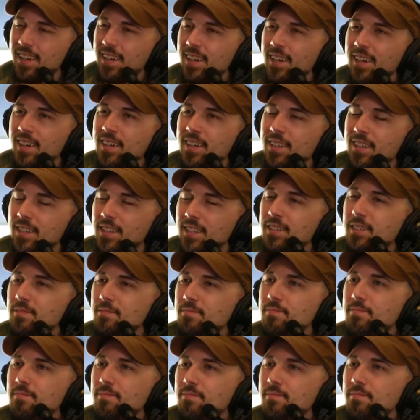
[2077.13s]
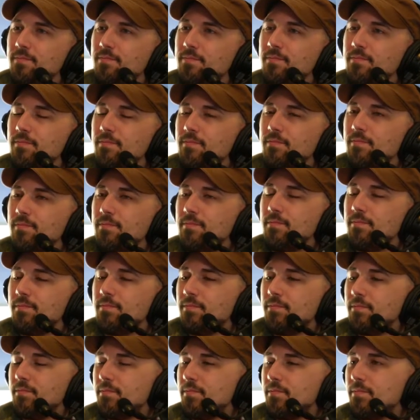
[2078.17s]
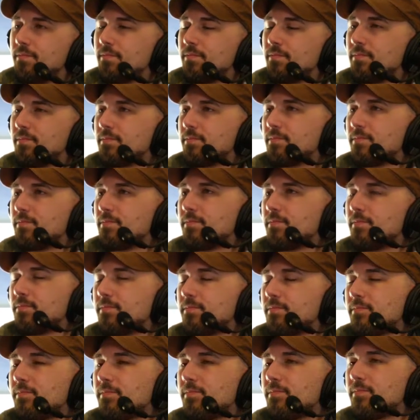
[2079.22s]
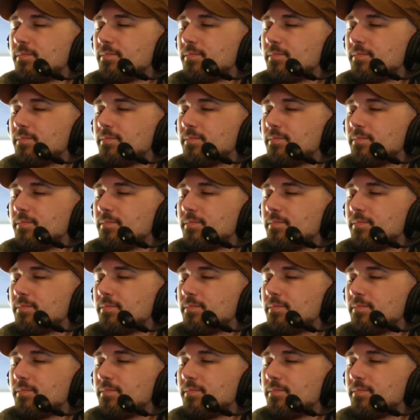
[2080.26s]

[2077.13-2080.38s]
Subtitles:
[no speech]